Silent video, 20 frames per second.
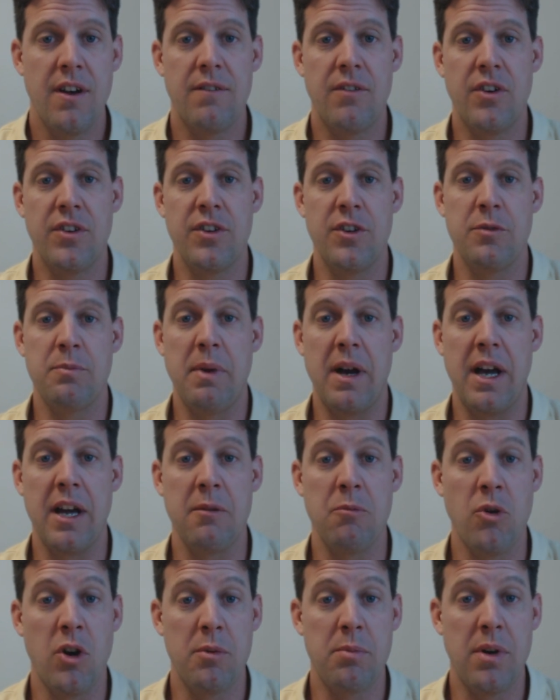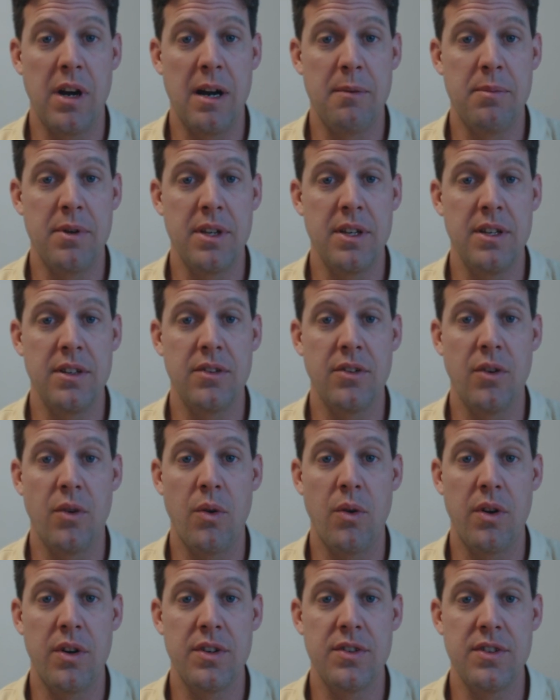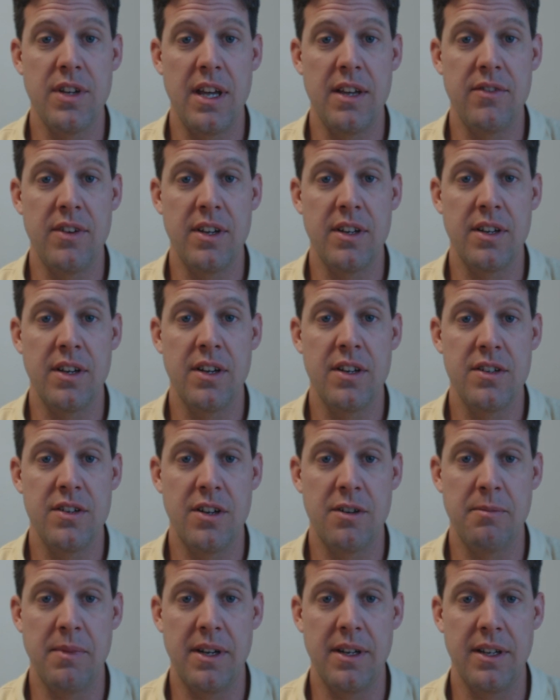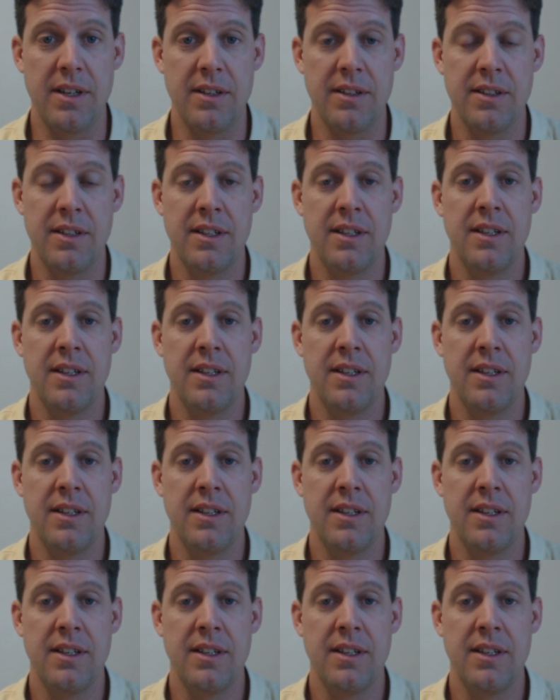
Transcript: versus buying more properties or saving your money.